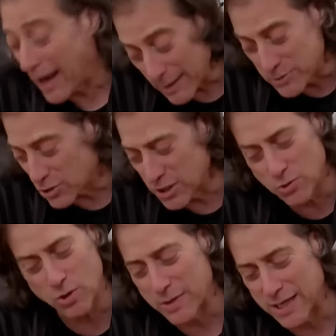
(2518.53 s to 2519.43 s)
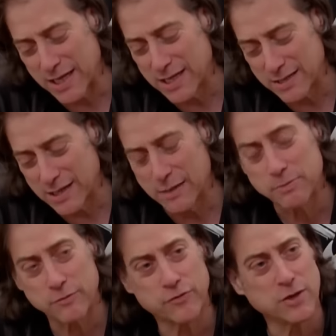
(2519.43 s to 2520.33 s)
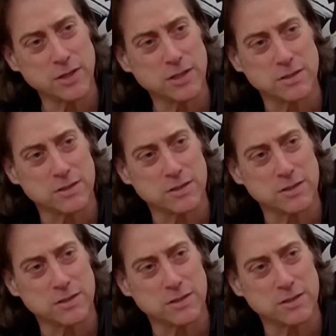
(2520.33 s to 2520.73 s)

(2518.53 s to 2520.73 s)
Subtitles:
No, I'm sure you will, but I prefer you